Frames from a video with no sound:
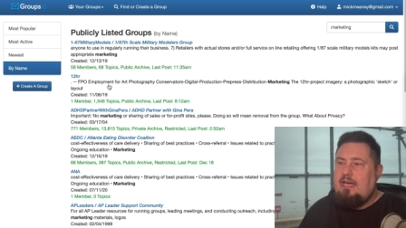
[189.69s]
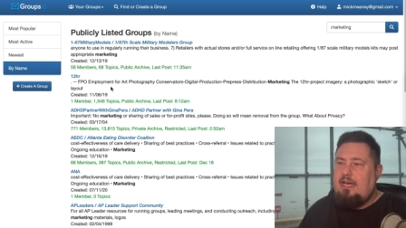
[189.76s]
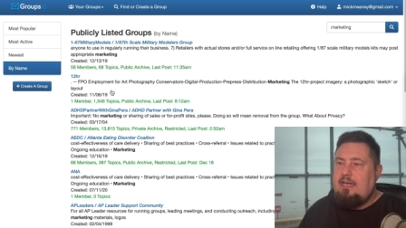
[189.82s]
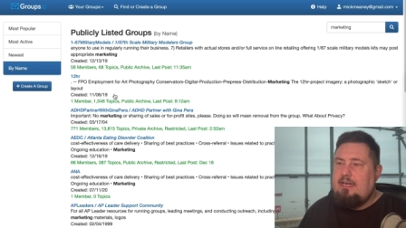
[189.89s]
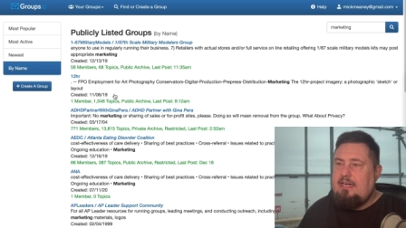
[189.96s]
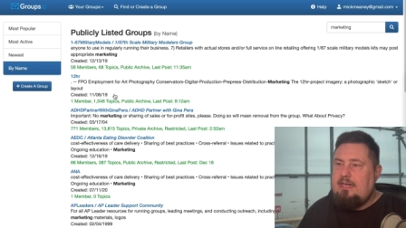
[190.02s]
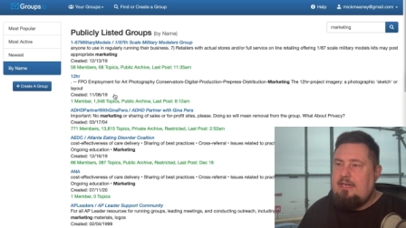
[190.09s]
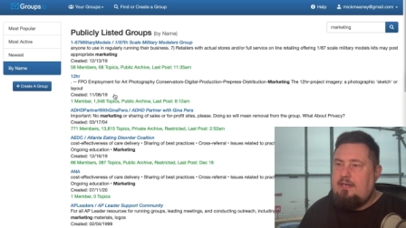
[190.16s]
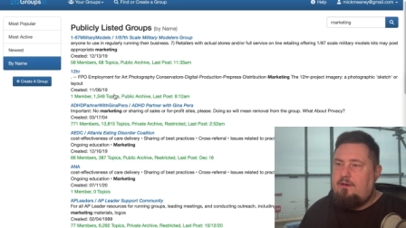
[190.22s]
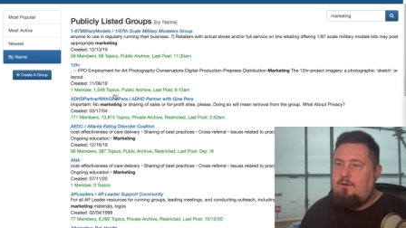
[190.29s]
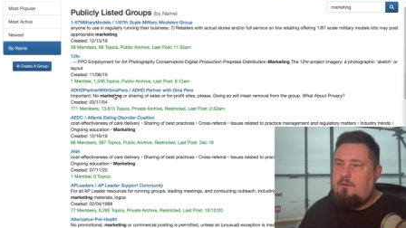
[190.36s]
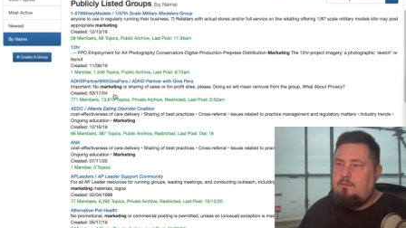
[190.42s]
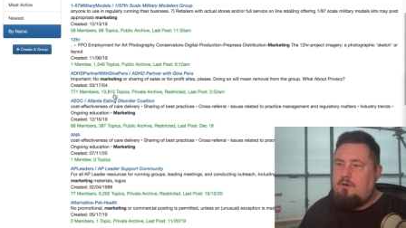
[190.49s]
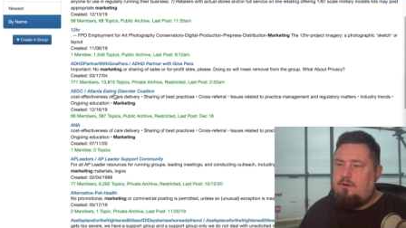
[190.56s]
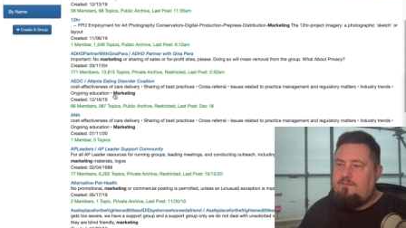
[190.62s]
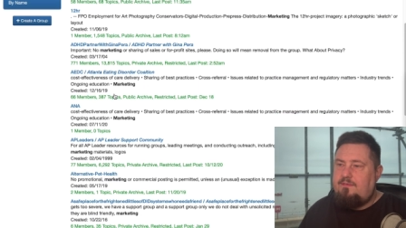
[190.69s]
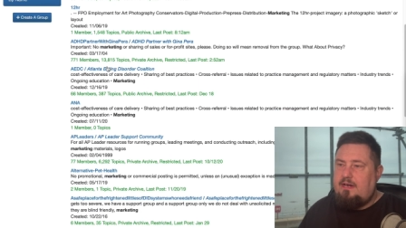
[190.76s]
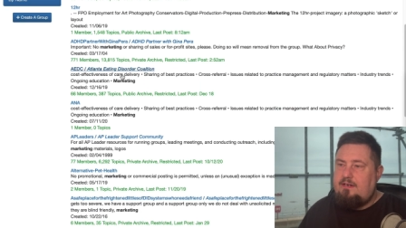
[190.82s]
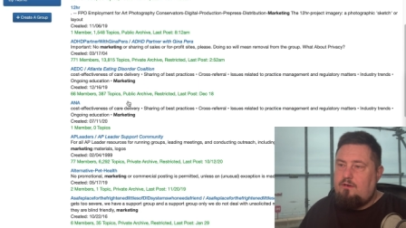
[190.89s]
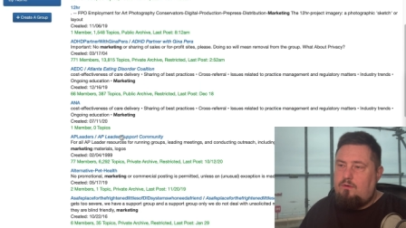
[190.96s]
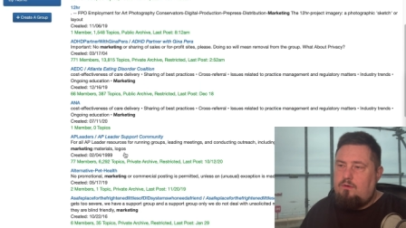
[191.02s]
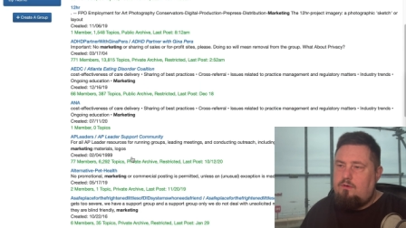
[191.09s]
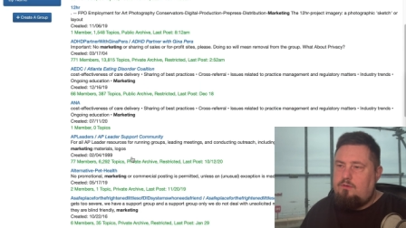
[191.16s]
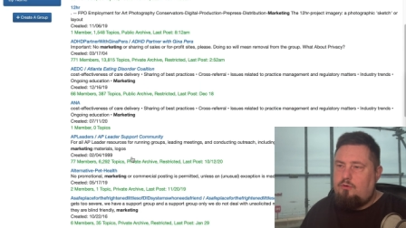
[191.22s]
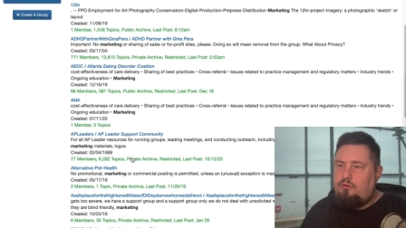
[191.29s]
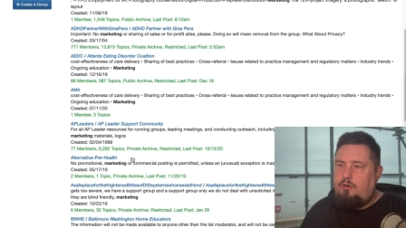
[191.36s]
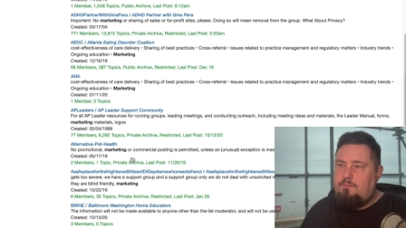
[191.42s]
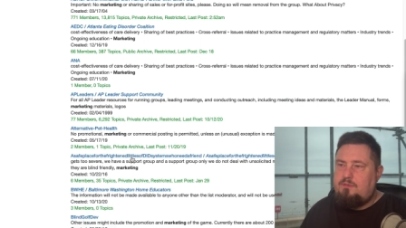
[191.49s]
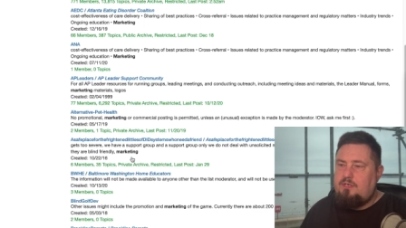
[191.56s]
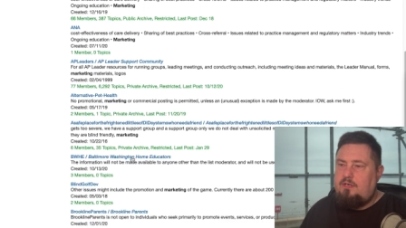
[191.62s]
And here I'm going to find all the
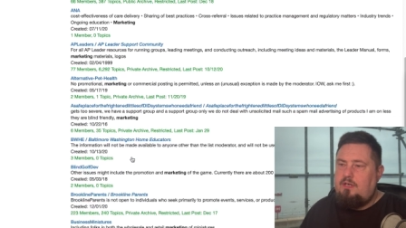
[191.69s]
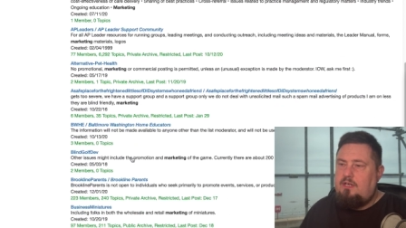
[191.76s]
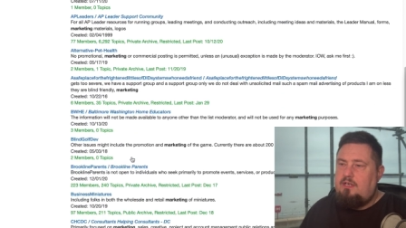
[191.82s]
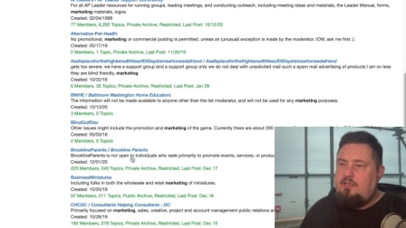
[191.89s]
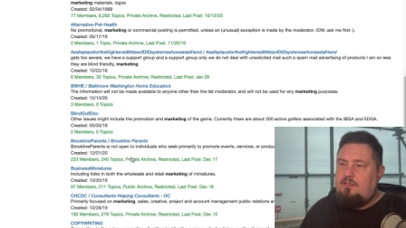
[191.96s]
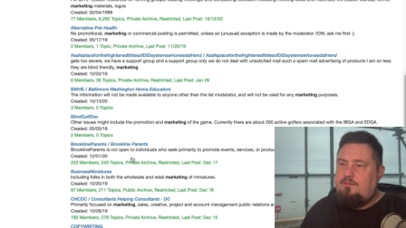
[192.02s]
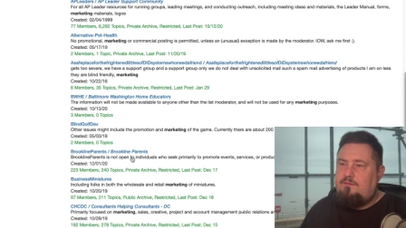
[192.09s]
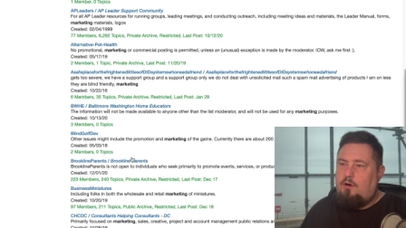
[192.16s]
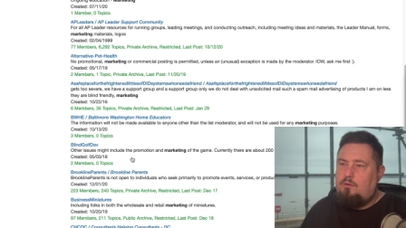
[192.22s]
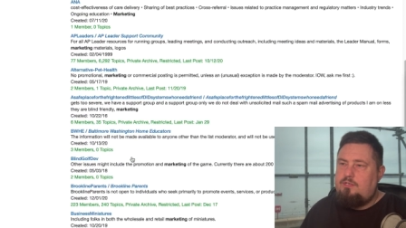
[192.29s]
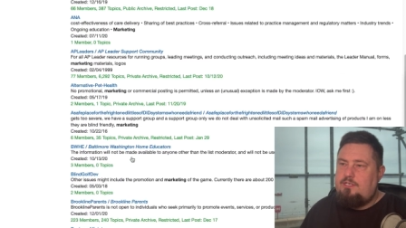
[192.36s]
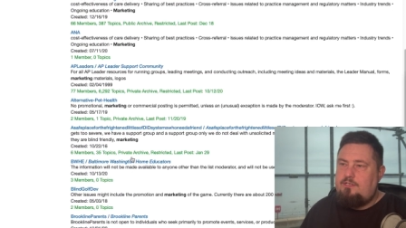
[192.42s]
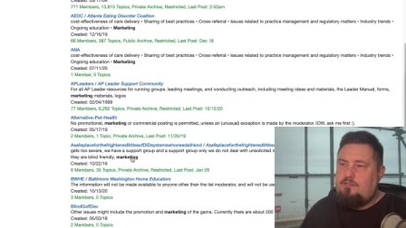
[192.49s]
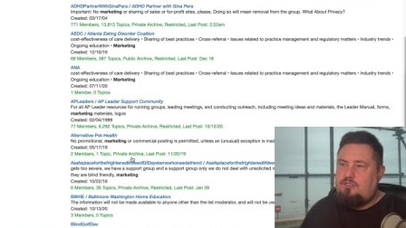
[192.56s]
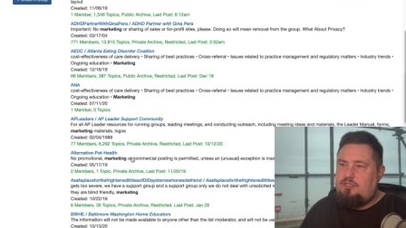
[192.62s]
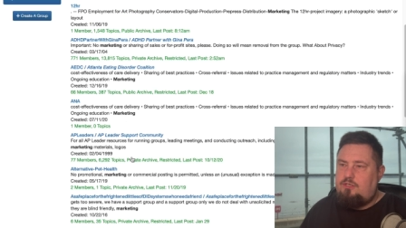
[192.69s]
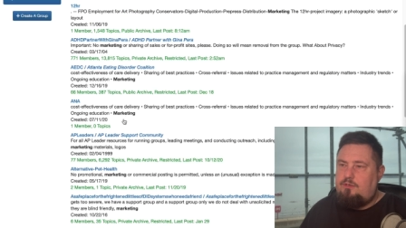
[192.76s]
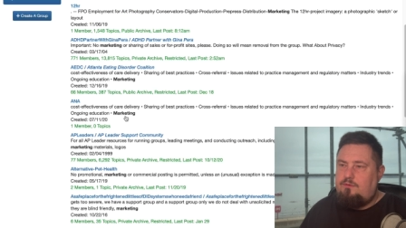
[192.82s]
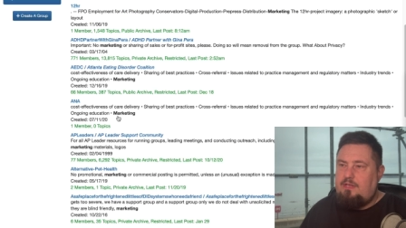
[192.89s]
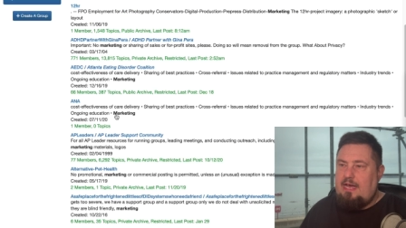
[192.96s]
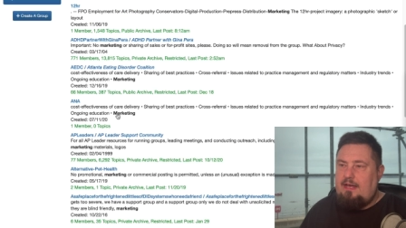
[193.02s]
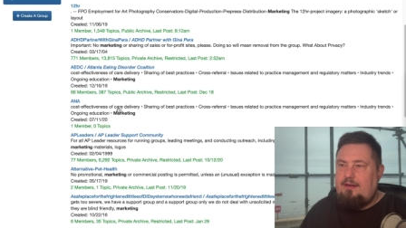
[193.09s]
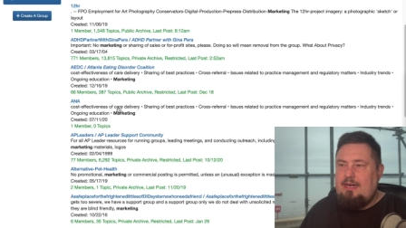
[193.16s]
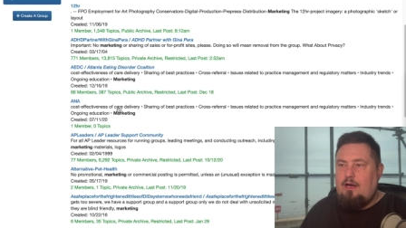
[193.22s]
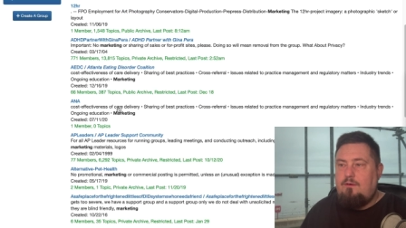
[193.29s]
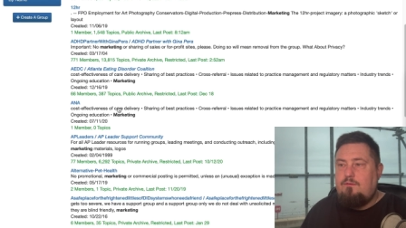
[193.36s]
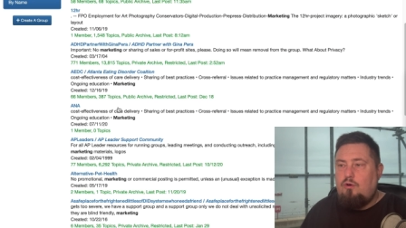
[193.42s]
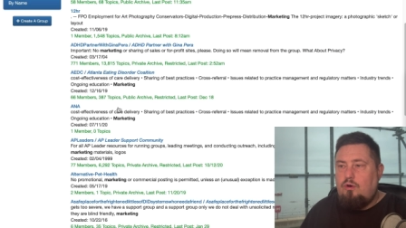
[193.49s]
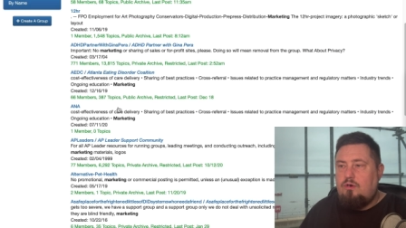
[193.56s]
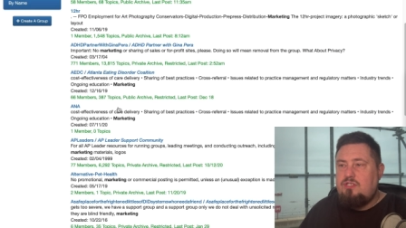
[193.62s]
groups devoted to that. Now,
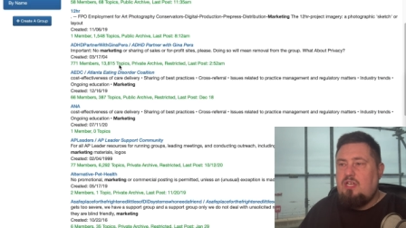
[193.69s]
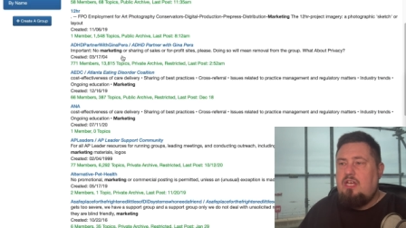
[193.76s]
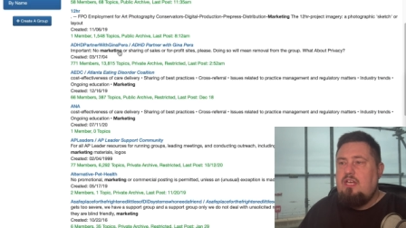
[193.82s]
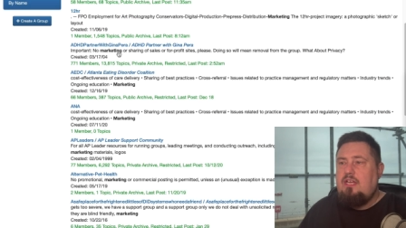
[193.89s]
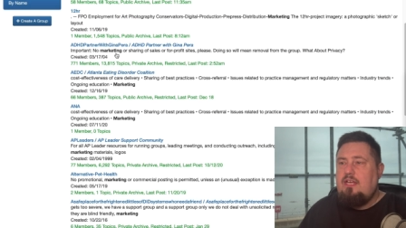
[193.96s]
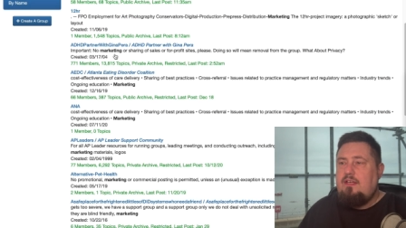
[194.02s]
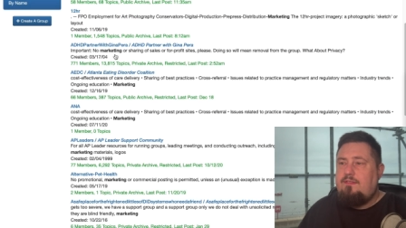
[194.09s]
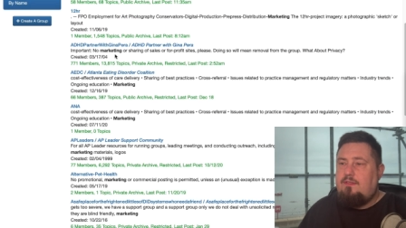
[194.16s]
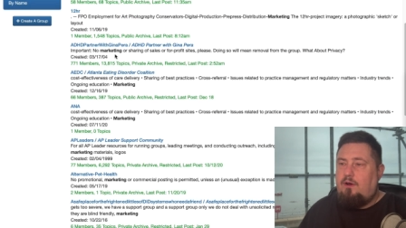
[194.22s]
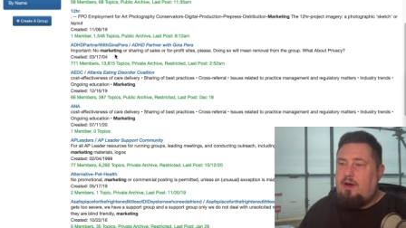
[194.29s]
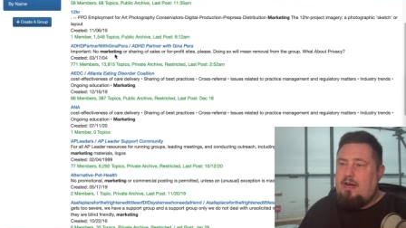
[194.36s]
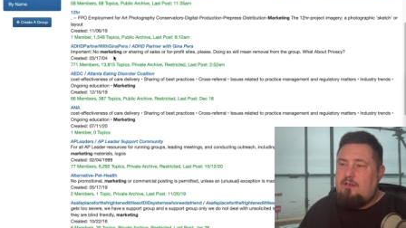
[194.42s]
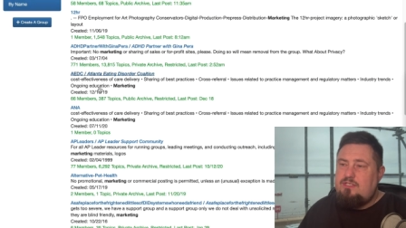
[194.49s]
of course, there are